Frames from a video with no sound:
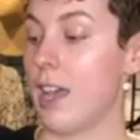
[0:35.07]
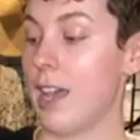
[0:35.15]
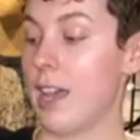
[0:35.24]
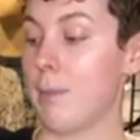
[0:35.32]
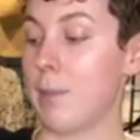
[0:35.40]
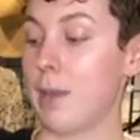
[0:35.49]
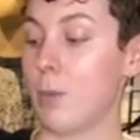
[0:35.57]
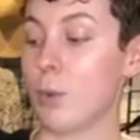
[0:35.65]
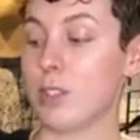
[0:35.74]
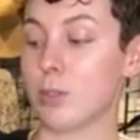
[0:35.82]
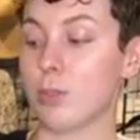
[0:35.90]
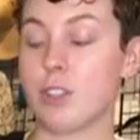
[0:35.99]
It
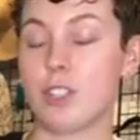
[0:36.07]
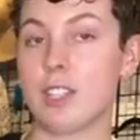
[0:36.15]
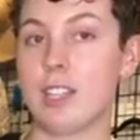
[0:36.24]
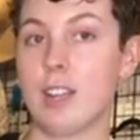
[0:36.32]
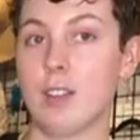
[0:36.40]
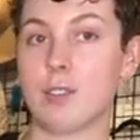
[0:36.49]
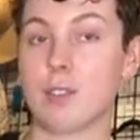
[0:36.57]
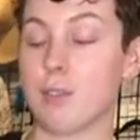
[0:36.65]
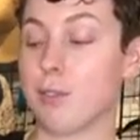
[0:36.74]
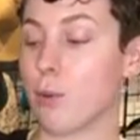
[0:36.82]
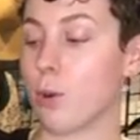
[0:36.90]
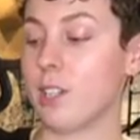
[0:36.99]
was originally
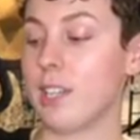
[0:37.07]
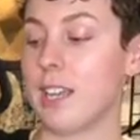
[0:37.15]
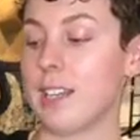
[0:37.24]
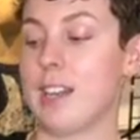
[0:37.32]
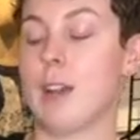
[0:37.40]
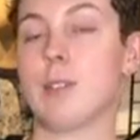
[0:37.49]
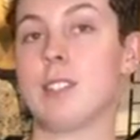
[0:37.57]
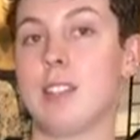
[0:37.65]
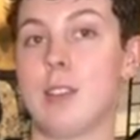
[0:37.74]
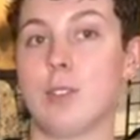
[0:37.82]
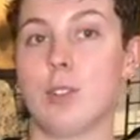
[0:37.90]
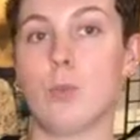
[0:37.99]
140 and now it's
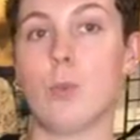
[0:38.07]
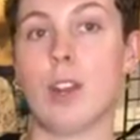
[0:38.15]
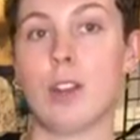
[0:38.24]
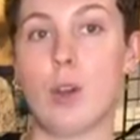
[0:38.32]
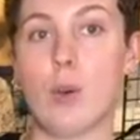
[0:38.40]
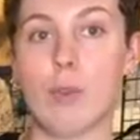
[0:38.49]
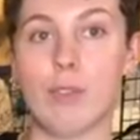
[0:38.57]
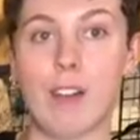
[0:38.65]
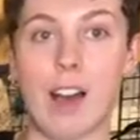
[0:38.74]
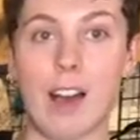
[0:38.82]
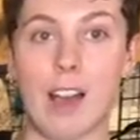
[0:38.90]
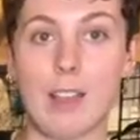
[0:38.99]
down to
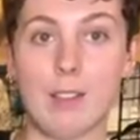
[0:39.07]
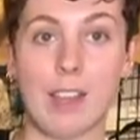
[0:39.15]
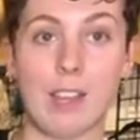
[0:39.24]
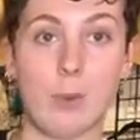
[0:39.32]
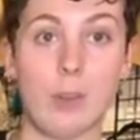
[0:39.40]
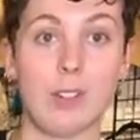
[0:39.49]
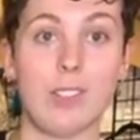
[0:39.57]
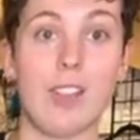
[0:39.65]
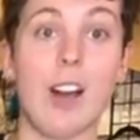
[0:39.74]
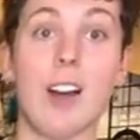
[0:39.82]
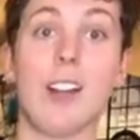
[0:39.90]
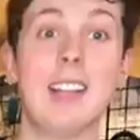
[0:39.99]
105, and it will
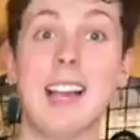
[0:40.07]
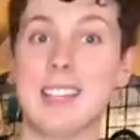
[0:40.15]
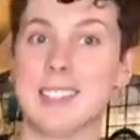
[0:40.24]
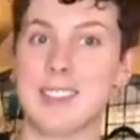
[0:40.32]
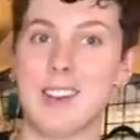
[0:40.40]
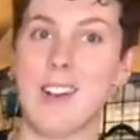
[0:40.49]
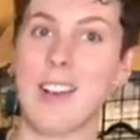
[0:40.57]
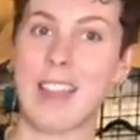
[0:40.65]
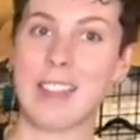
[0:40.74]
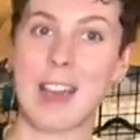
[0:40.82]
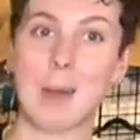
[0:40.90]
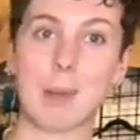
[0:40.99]
not last long
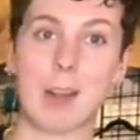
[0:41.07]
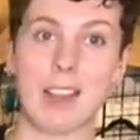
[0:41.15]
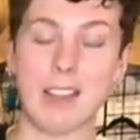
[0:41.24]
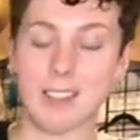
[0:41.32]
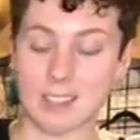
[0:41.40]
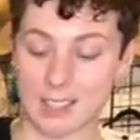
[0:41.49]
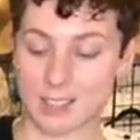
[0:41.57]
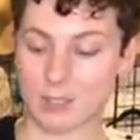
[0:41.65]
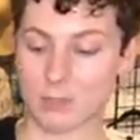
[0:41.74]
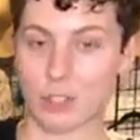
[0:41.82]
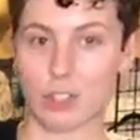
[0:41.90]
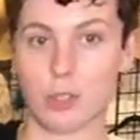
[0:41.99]
at that price,
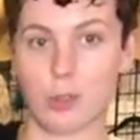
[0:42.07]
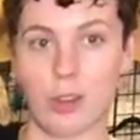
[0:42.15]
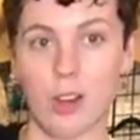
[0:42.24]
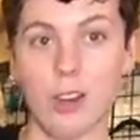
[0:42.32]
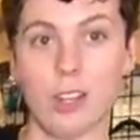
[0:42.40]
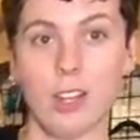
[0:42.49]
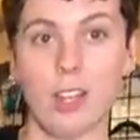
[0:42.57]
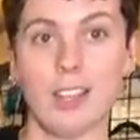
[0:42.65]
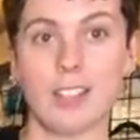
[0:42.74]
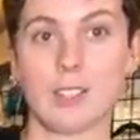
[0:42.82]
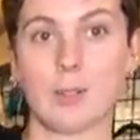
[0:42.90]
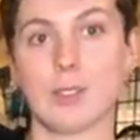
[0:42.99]
that's for sure.
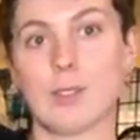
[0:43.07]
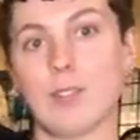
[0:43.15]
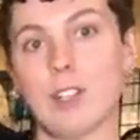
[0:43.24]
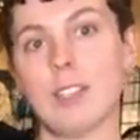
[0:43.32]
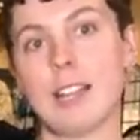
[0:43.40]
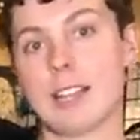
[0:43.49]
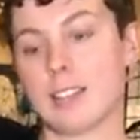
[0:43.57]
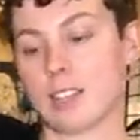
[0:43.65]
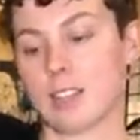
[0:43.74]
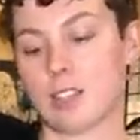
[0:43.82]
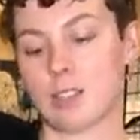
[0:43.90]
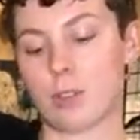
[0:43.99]
So it's full length,
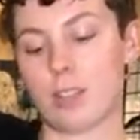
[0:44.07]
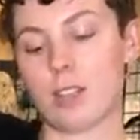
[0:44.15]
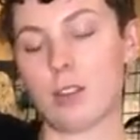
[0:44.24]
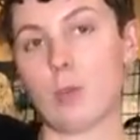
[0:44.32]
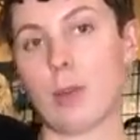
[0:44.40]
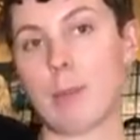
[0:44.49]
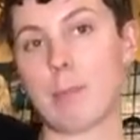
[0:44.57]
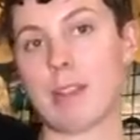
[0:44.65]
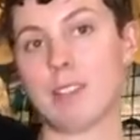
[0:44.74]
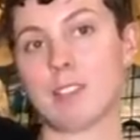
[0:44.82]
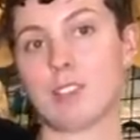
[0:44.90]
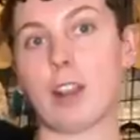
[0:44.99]
got this great little white
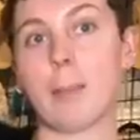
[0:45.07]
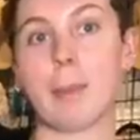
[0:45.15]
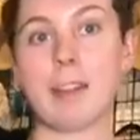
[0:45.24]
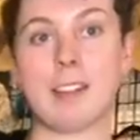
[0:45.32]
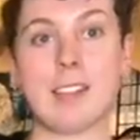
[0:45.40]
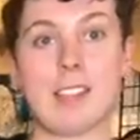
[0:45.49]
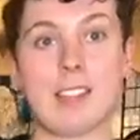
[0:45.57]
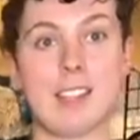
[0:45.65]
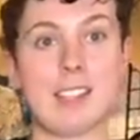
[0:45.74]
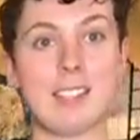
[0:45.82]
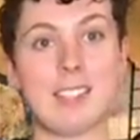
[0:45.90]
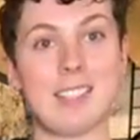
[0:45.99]
pinstripe, and
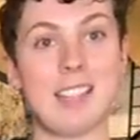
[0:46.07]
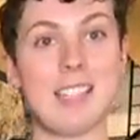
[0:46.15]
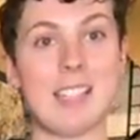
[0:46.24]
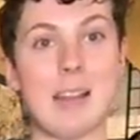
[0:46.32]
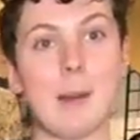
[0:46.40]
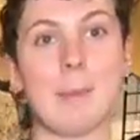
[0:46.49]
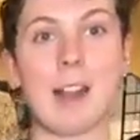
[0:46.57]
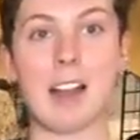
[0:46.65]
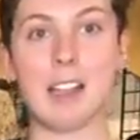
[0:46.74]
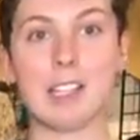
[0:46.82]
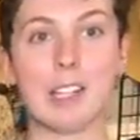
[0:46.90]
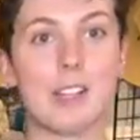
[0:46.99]
this is the denim
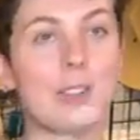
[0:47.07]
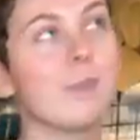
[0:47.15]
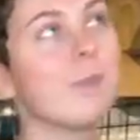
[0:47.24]
color.